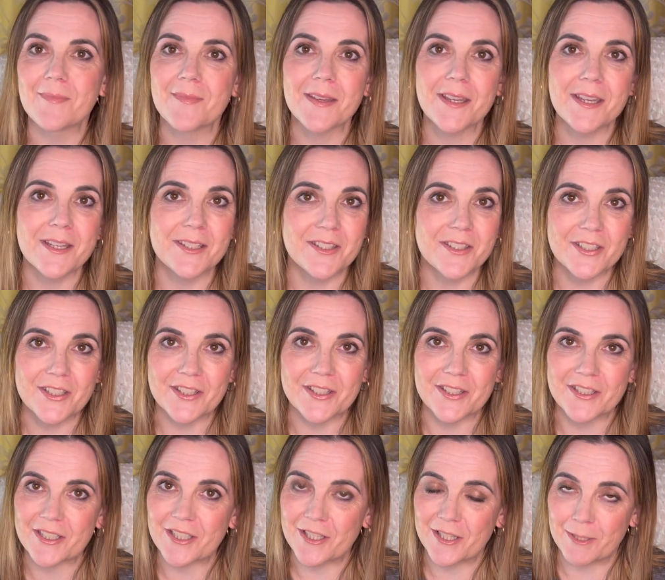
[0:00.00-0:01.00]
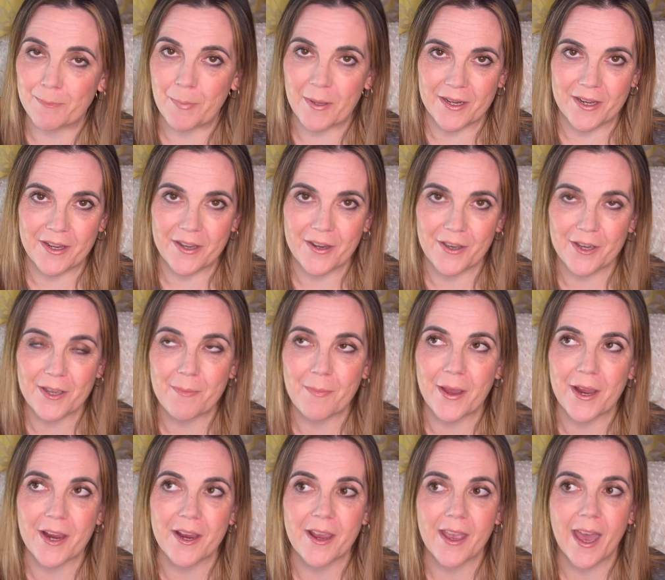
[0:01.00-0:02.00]
It's been a
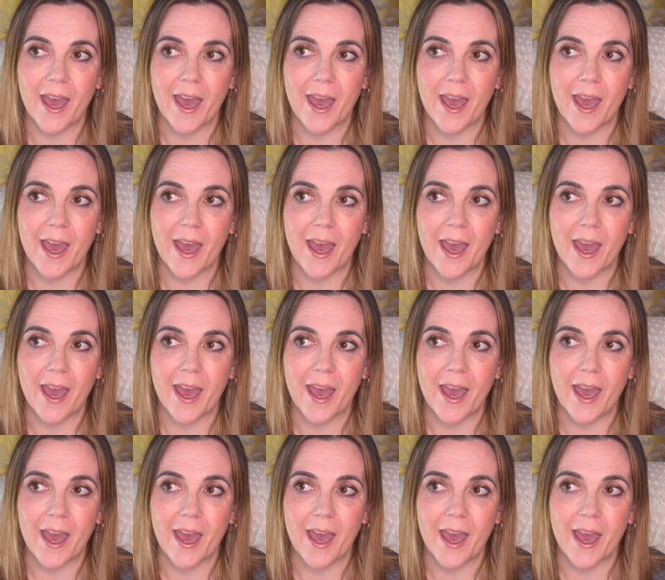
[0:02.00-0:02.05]
nightmare,